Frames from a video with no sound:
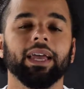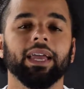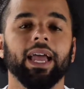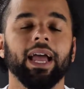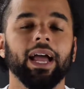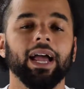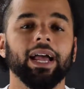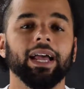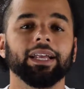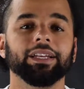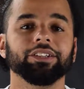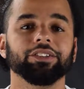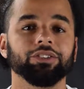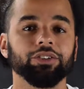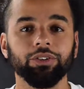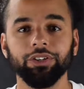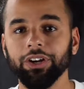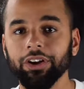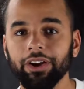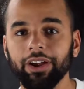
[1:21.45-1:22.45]
and you
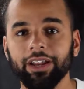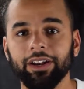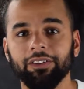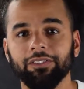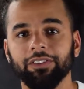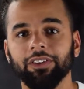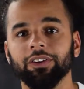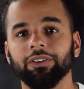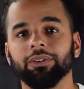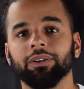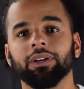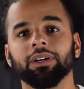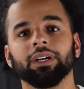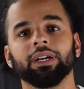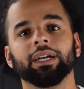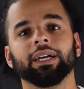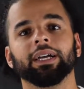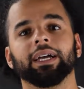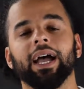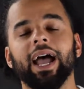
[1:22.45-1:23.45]
do your interview
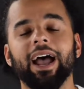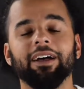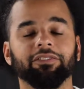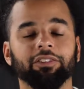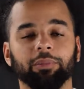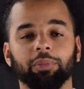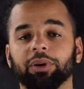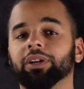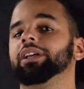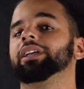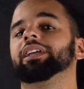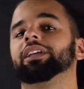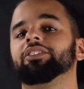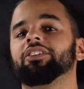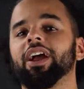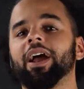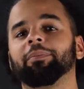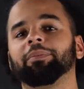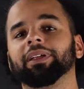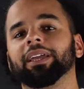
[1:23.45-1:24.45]
after putting in
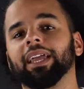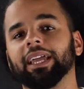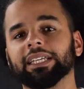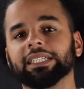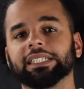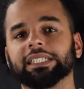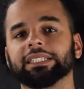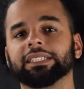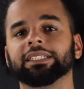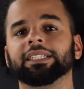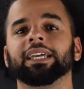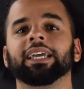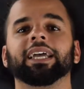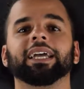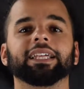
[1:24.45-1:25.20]
your application,